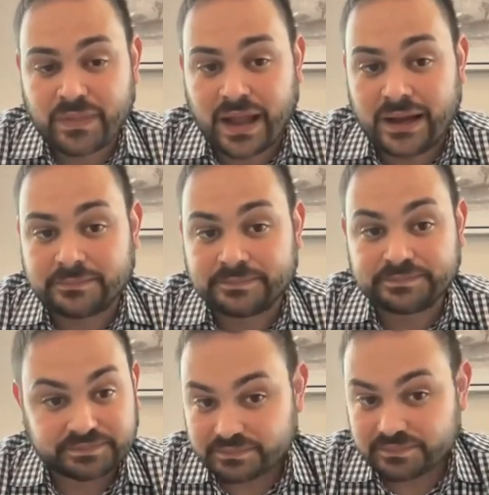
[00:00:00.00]
In
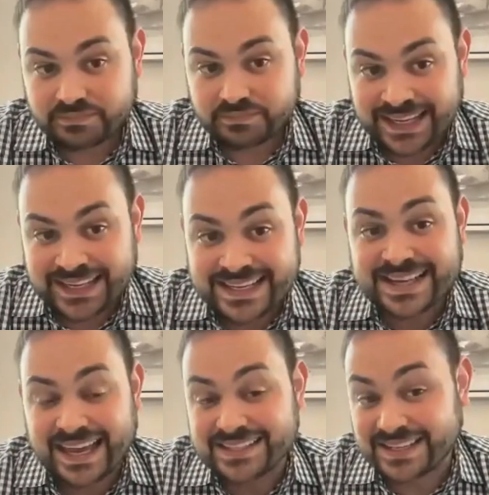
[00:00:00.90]
this
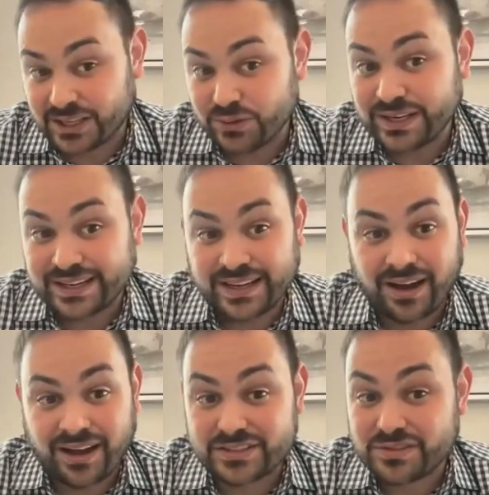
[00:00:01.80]
case, including in the
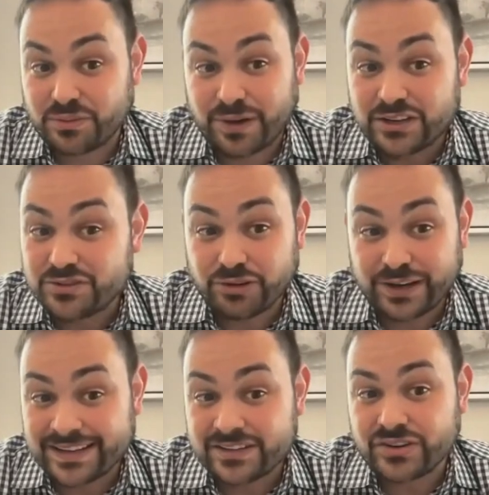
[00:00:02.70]
context of the right to
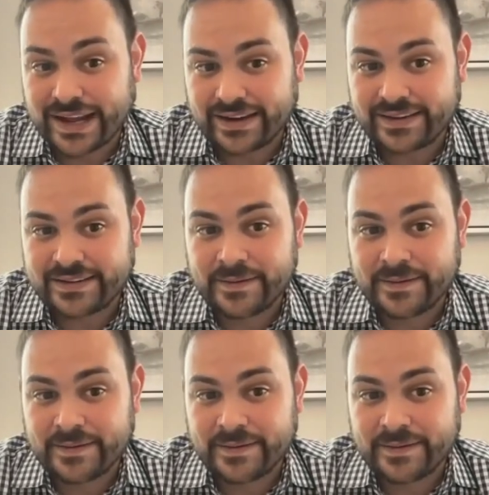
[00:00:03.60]
free internet.